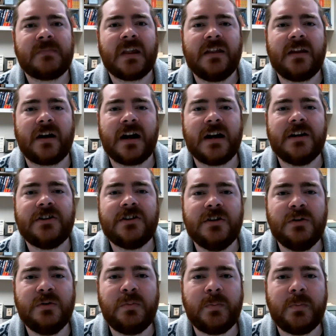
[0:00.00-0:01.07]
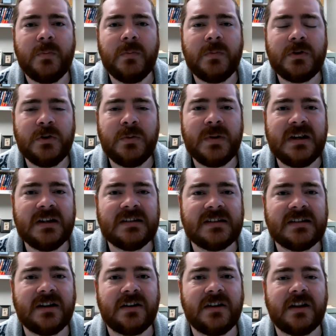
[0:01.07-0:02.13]
there are kind of two pieces
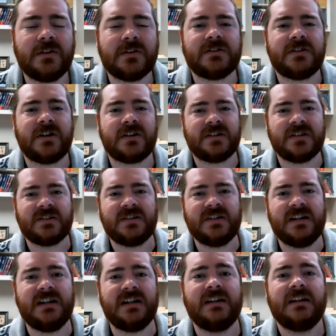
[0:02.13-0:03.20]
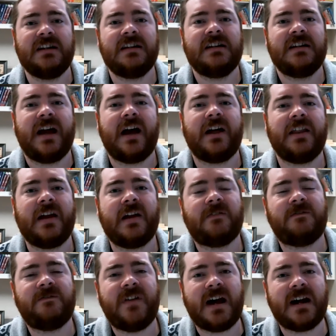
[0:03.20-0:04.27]
here that you'll start to see how they
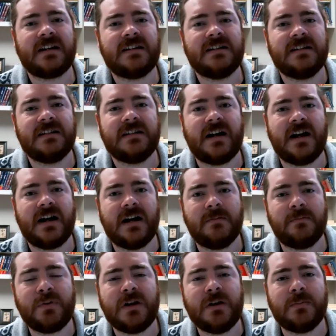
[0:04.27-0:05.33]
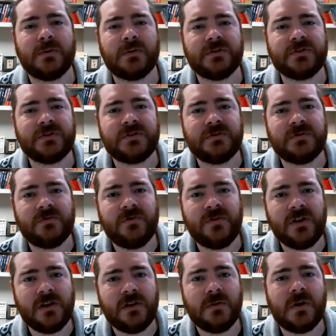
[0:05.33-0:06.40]
affect people's
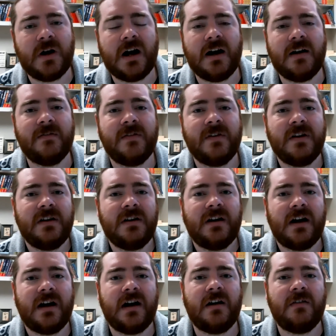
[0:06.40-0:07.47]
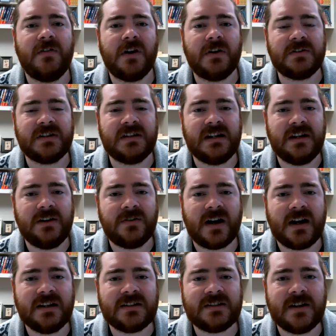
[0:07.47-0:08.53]
view of those in need,
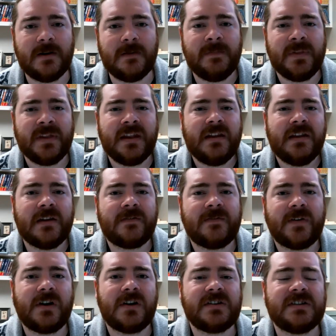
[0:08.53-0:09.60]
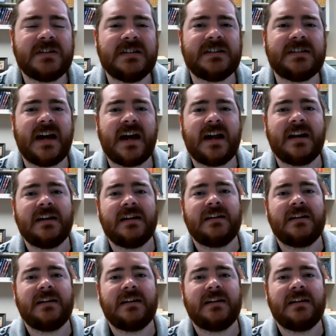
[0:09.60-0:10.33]
right? So the first is that